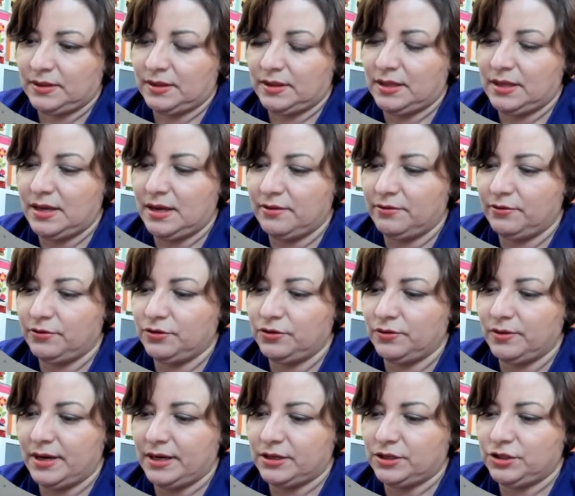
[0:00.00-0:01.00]
the other
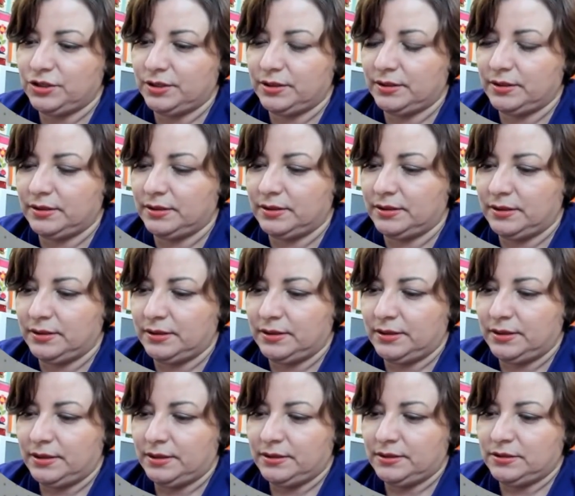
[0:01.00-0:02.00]
direction.
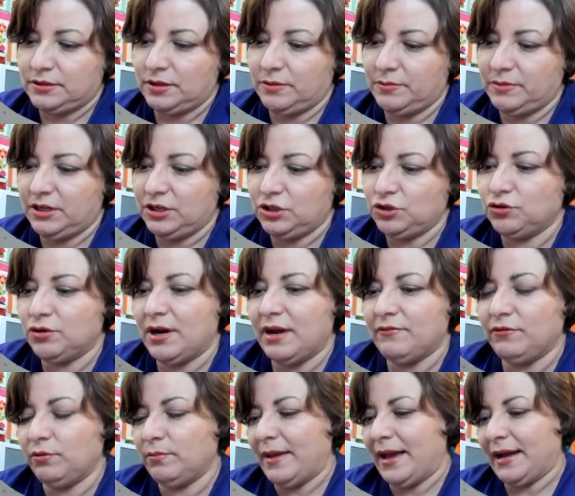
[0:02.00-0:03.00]
So I'm going to
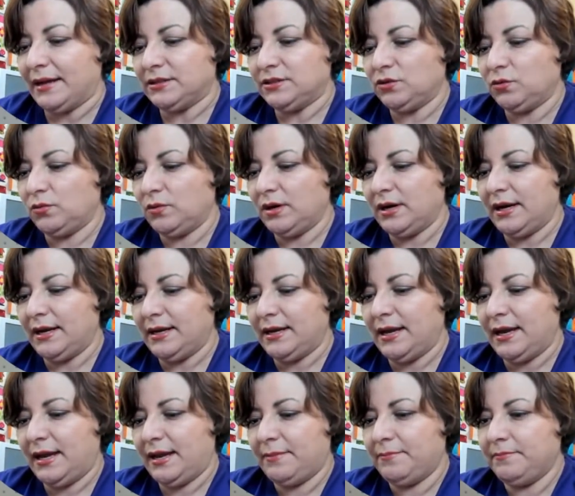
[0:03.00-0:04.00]
travel back to where I
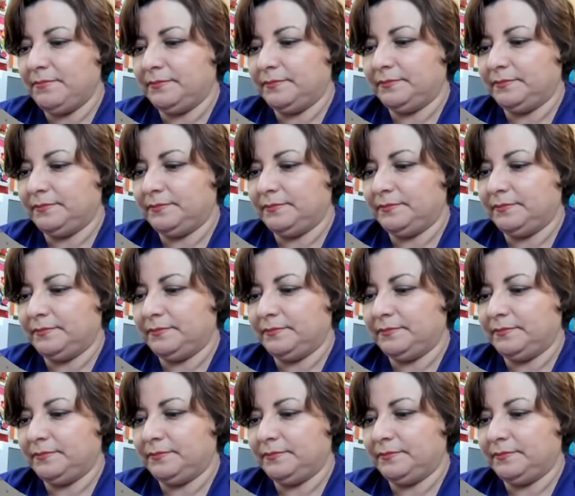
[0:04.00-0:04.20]
came.